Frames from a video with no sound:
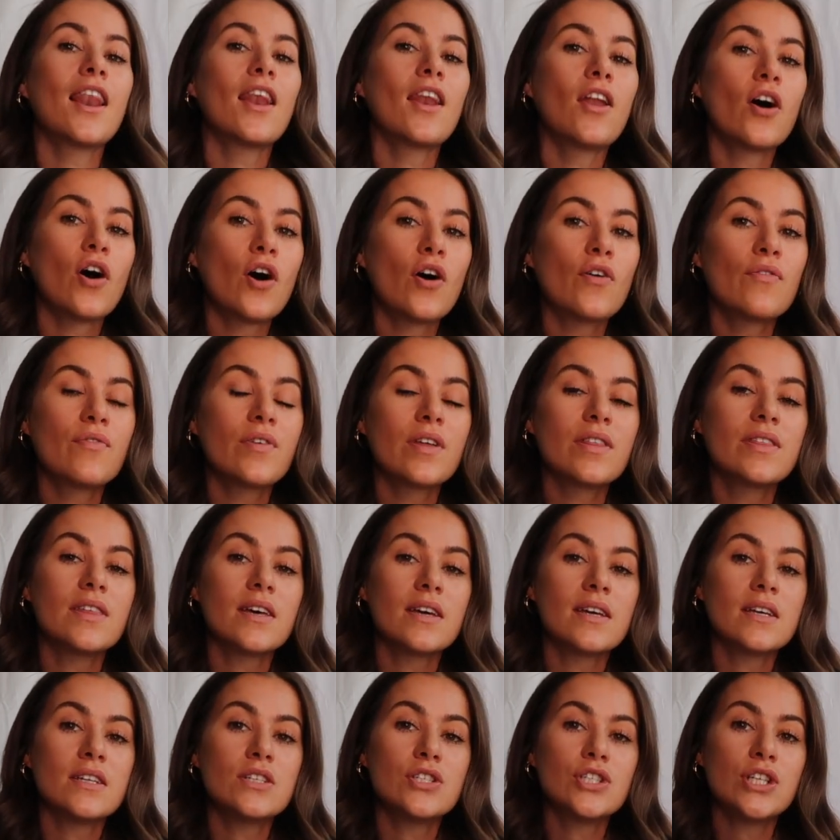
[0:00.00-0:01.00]
love
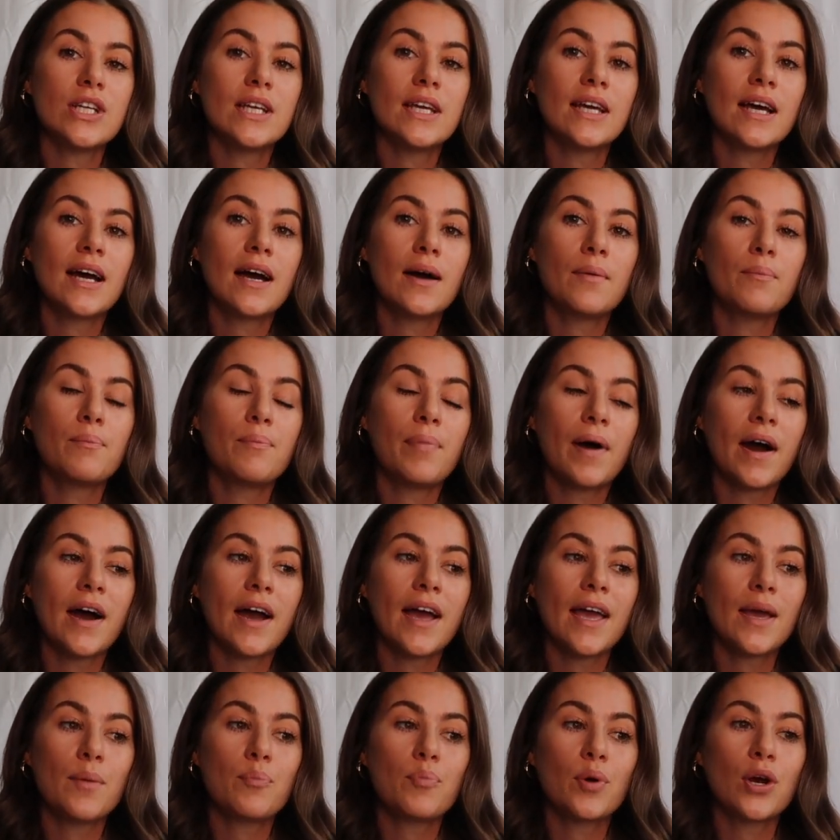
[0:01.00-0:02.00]
the Gia
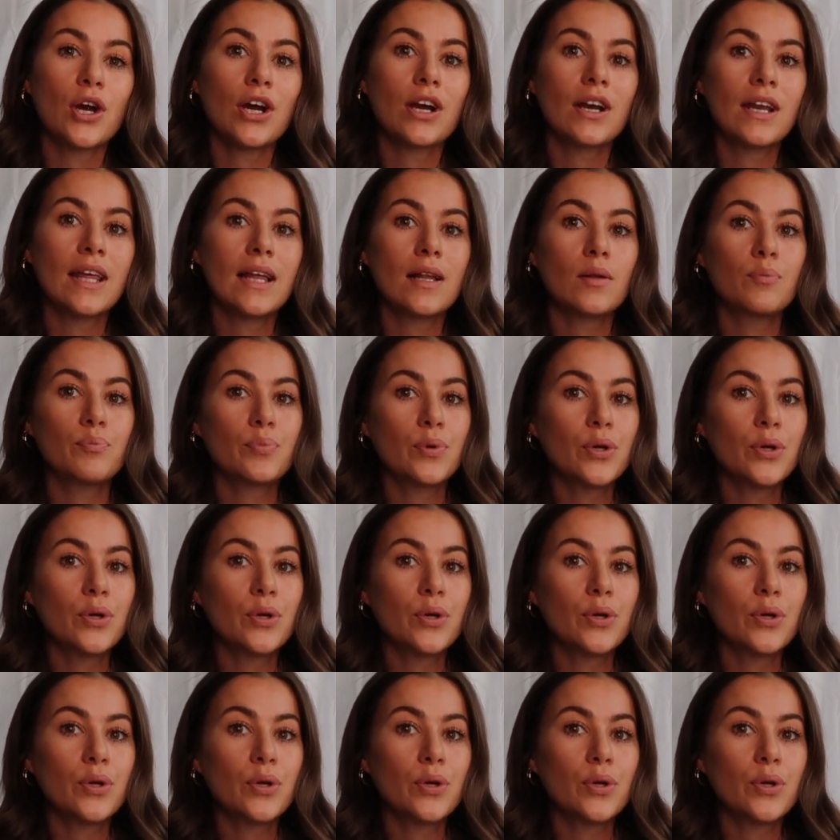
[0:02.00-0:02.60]
by Perneal